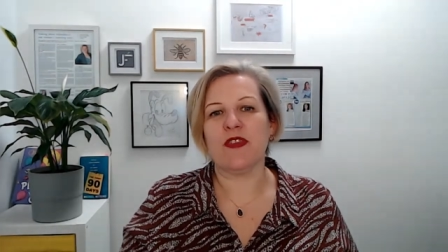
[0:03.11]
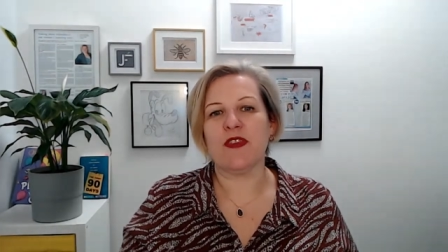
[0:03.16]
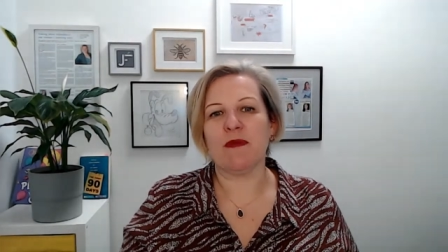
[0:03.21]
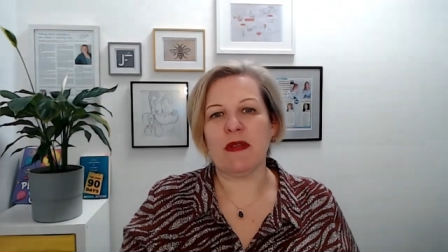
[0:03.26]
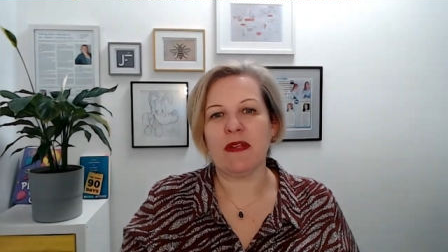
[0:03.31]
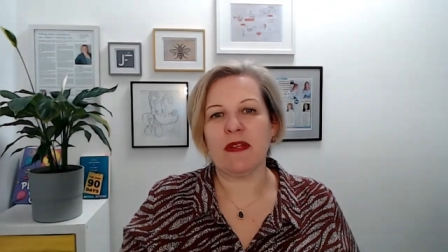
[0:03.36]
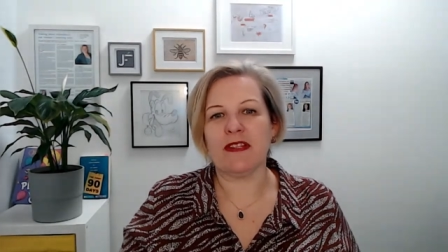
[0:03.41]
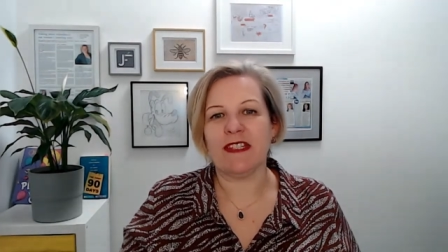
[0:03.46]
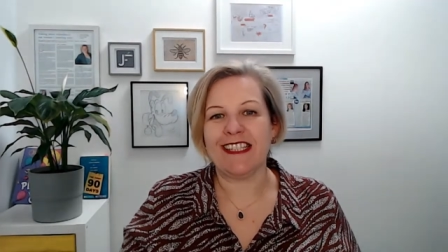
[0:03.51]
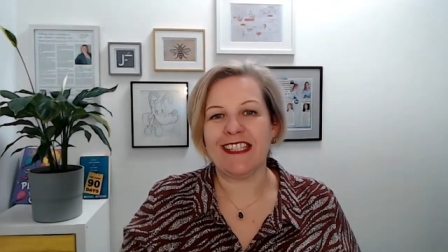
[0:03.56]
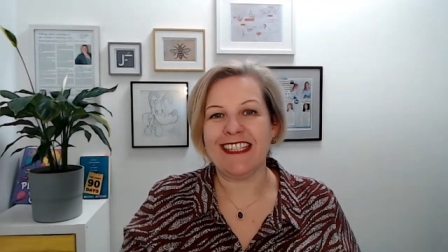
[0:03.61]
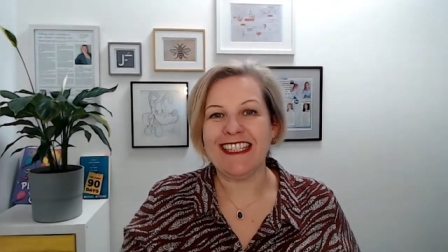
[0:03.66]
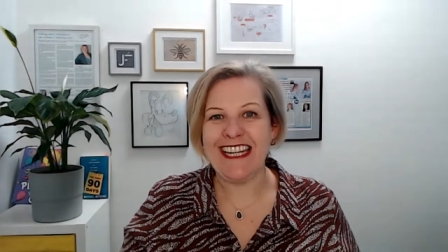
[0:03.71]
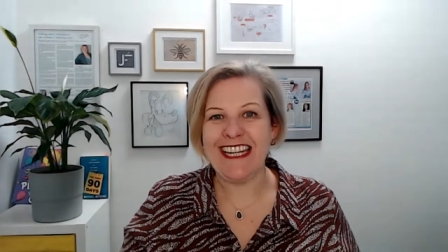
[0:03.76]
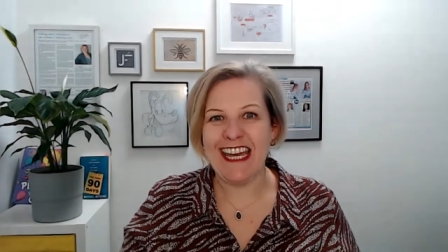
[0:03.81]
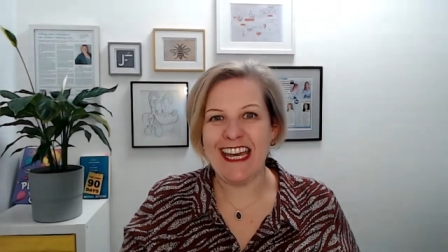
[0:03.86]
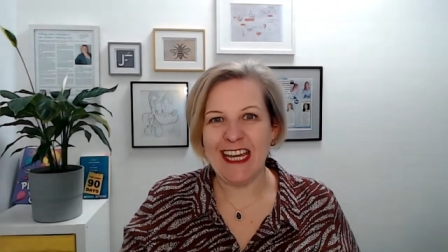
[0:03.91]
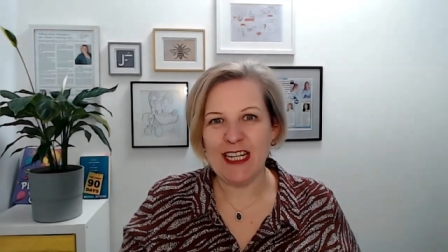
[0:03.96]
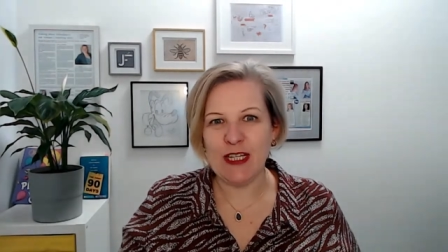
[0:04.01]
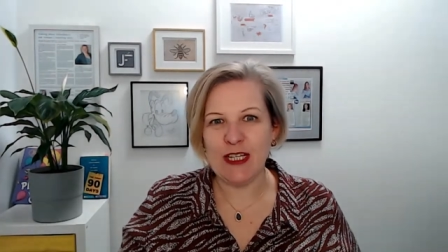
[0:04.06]
to build a
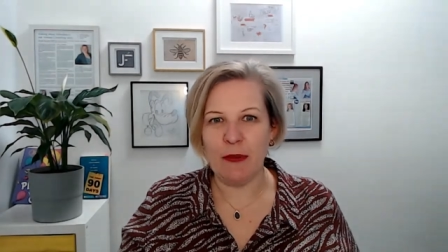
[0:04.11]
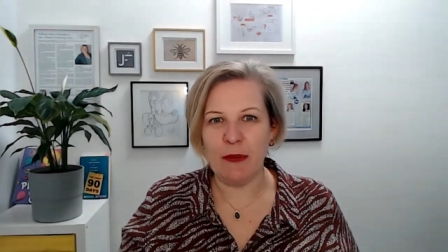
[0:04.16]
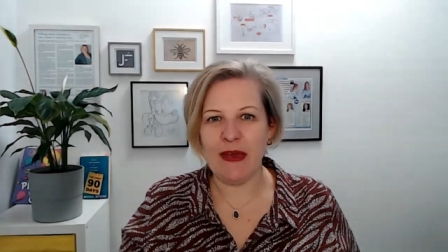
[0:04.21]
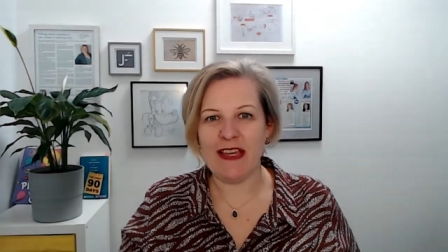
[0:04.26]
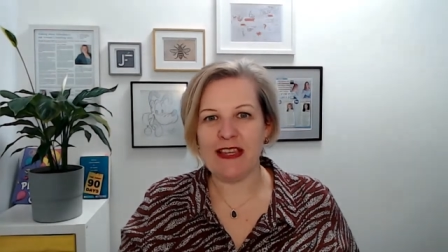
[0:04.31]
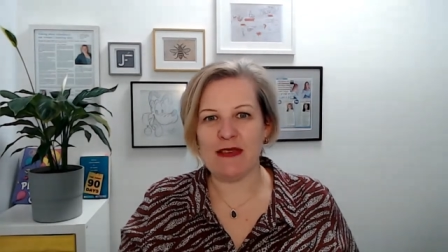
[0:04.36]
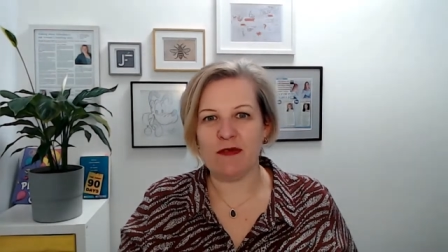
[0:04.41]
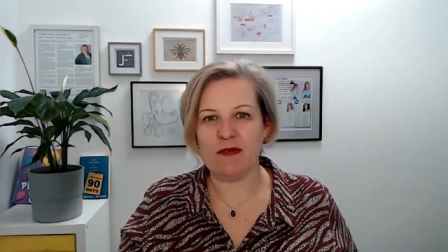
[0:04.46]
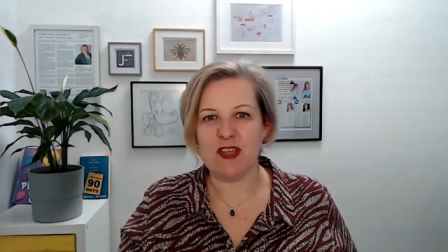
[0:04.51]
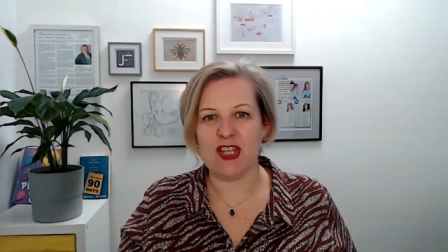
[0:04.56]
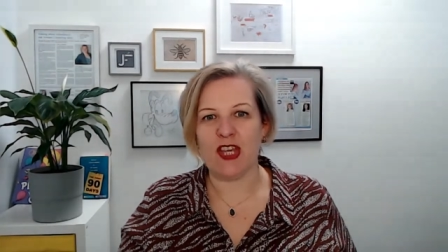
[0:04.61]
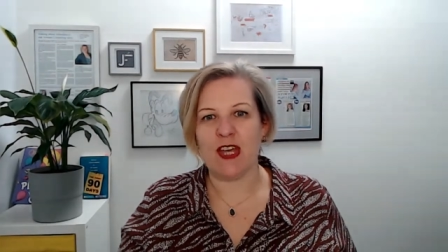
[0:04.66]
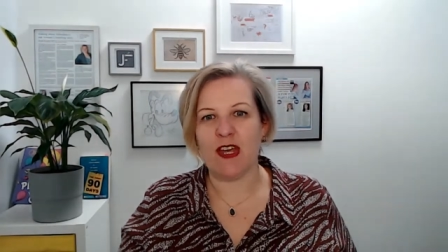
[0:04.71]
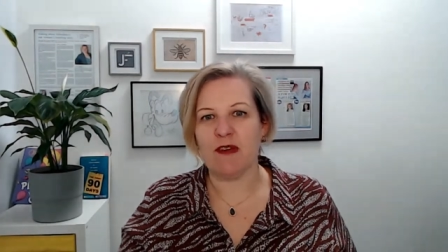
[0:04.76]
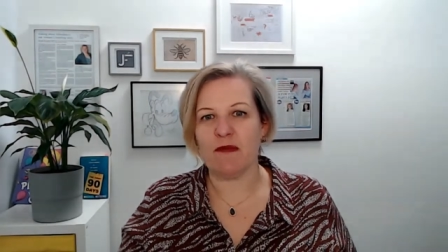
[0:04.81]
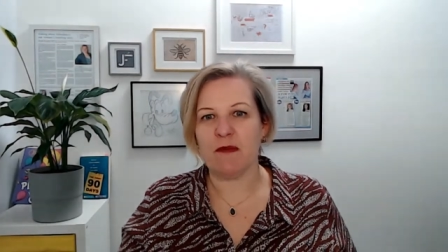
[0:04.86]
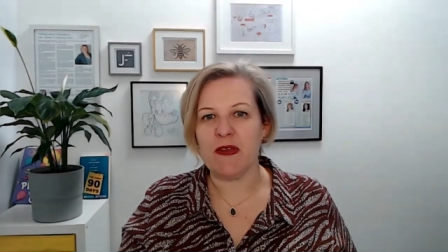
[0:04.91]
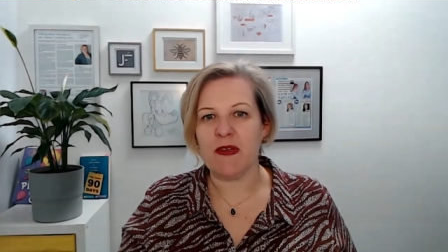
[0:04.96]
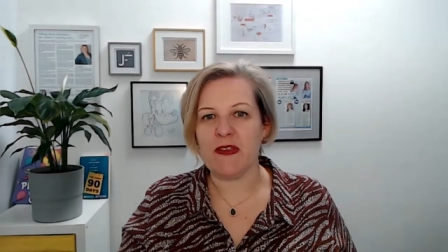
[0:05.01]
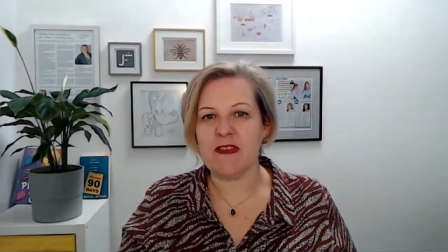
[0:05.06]
database of
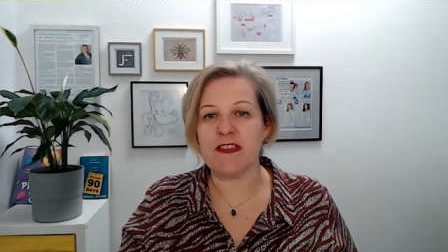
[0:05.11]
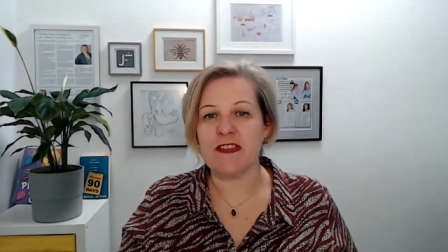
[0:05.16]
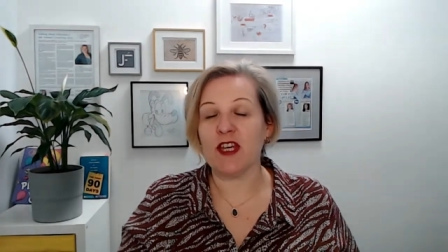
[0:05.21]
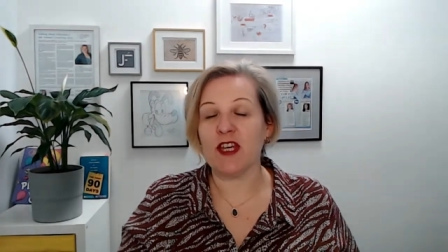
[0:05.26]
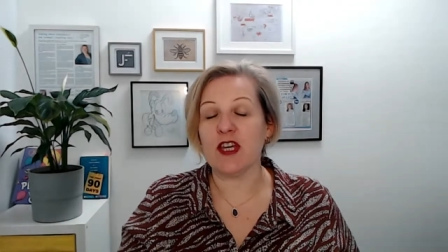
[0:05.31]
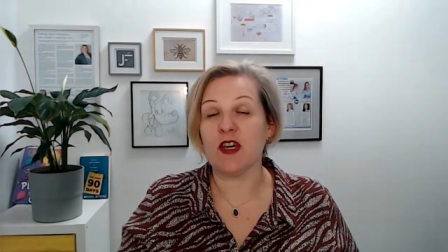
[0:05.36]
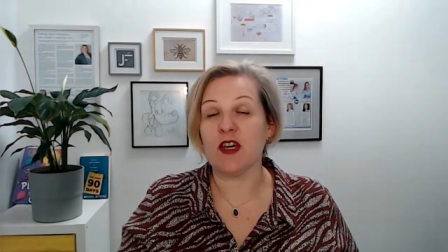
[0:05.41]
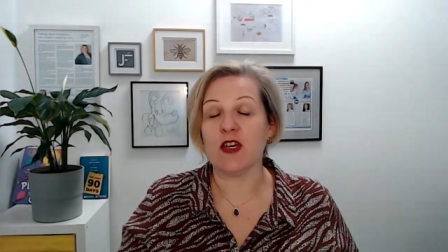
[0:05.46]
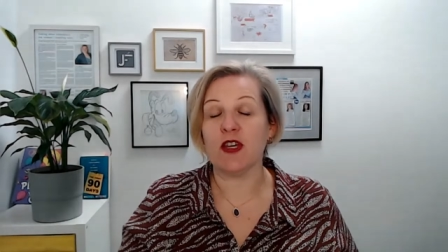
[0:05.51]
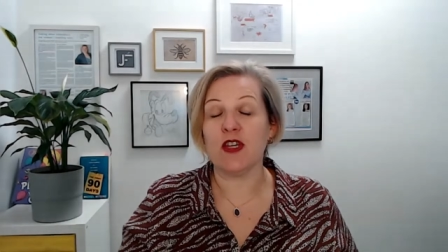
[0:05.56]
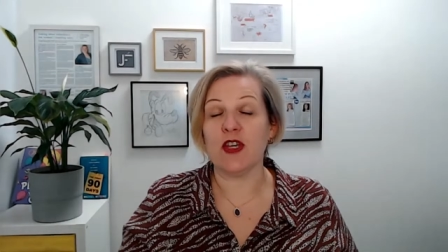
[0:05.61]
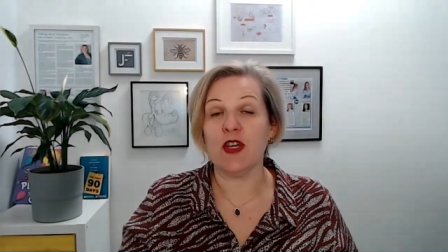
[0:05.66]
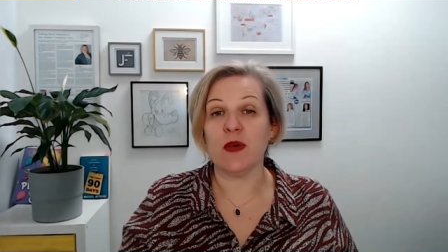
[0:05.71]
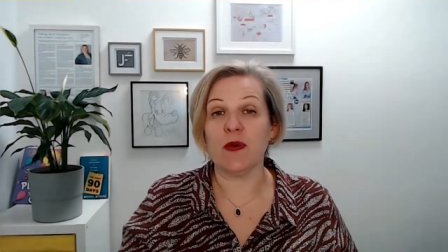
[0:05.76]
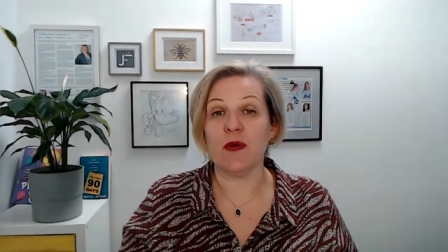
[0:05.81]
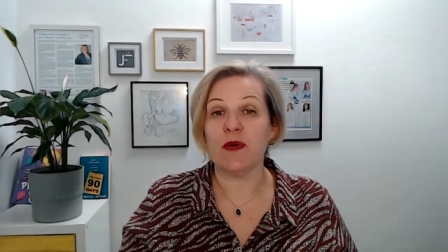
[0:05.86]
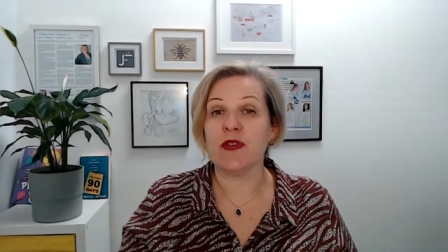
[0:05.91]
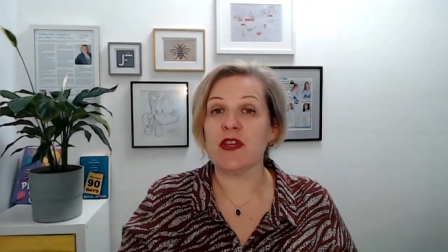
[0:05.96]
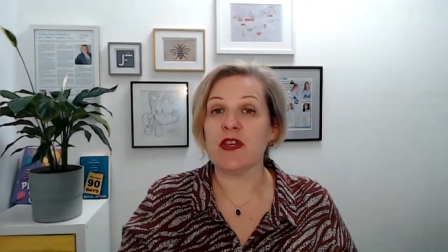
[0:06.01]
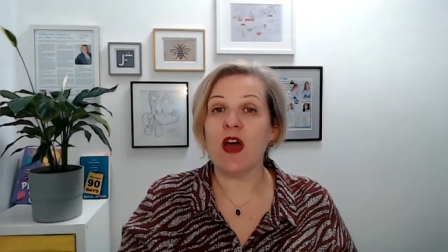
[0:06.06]
achievements that you can
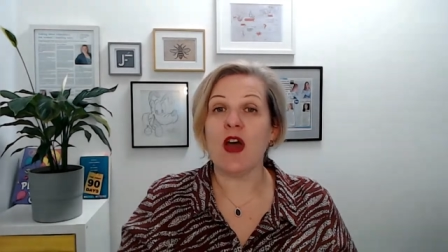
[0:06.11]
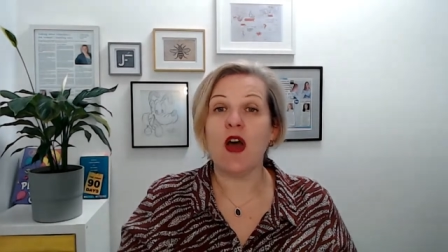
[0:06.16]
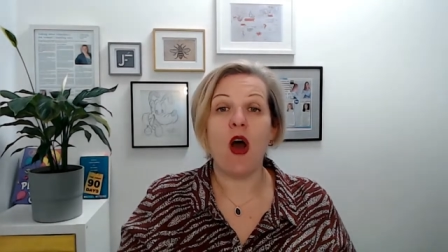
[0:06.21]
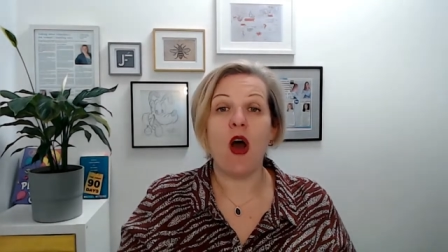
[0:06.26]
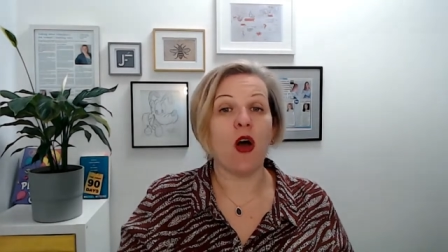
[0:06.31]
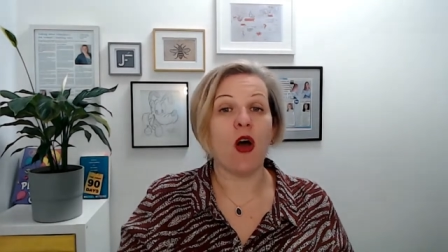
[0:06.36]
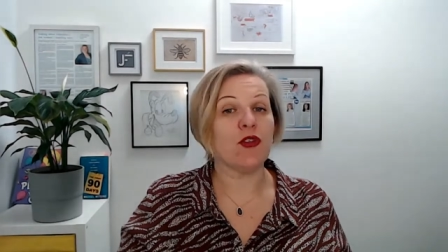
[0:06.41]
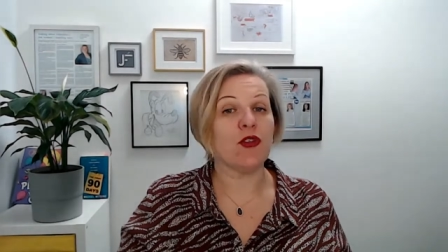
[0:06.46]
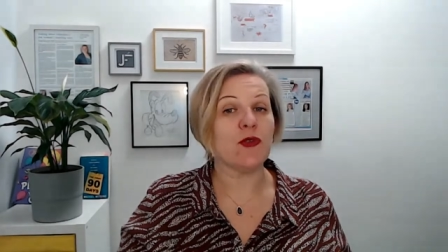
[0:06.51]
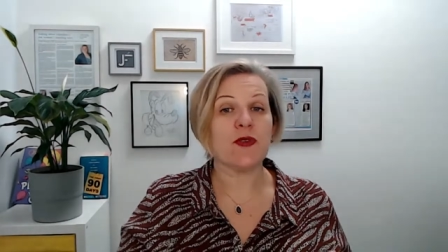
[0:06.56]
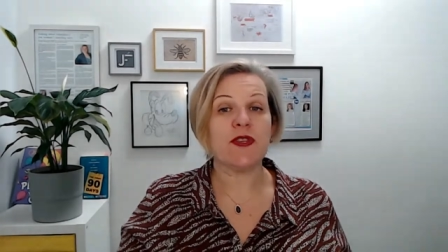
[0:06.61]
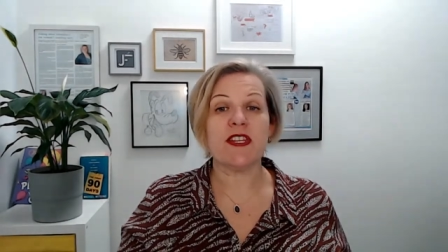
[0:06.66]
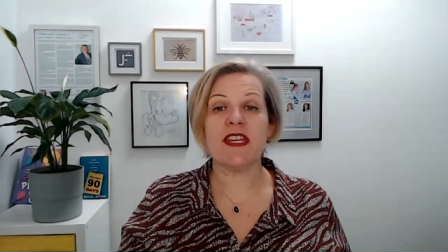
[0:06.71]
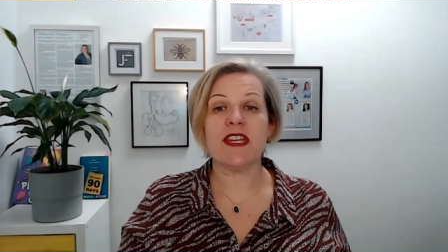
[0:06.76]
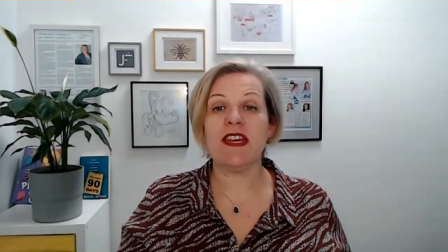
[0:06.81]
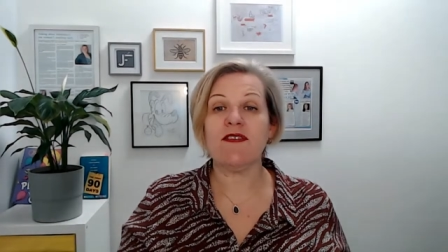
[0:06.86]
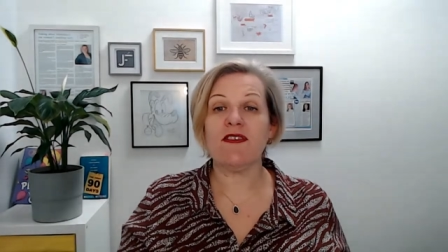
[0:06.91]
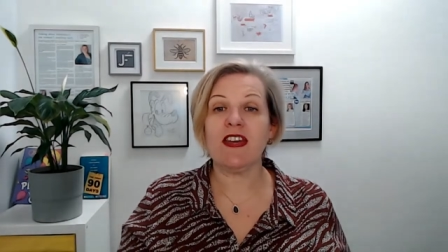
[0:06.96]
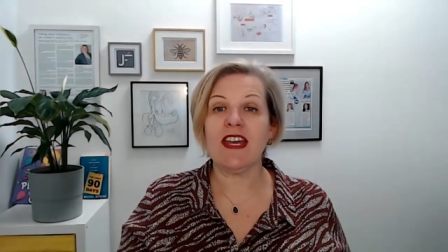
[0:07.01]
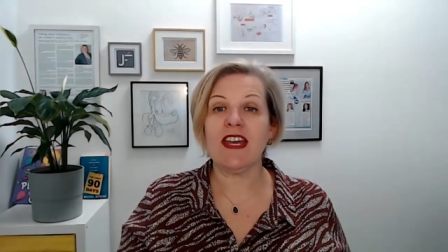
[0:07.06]
use on your
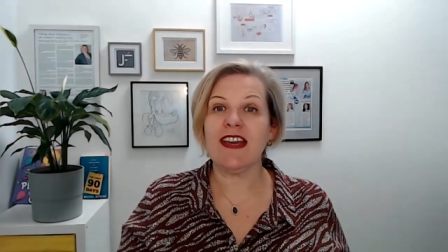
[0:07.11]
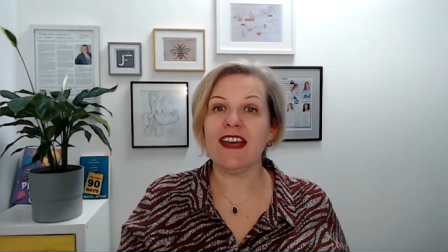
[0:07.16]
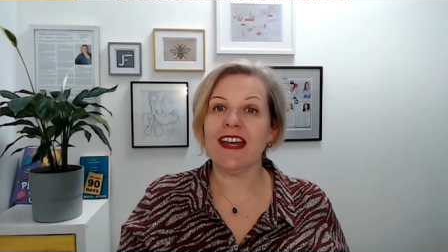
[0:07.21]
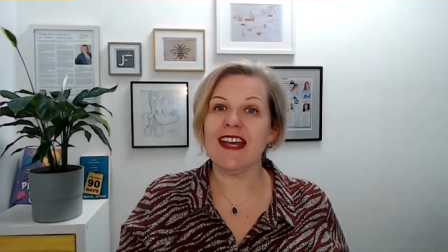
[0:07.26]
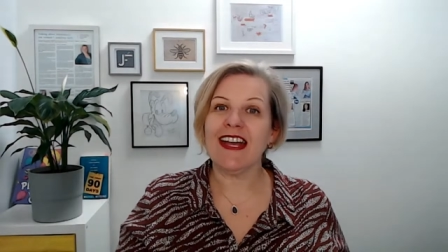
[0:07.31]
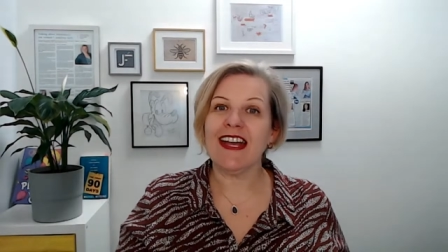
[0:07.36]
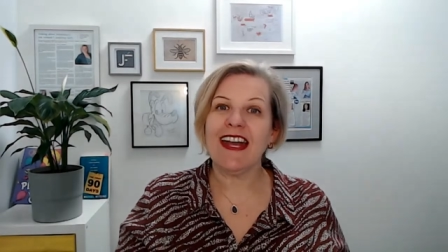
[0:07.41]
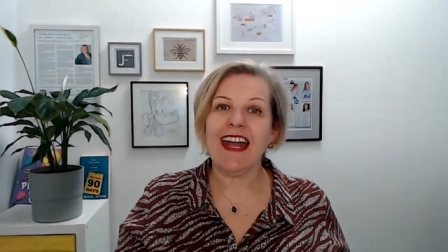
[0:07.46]
CV,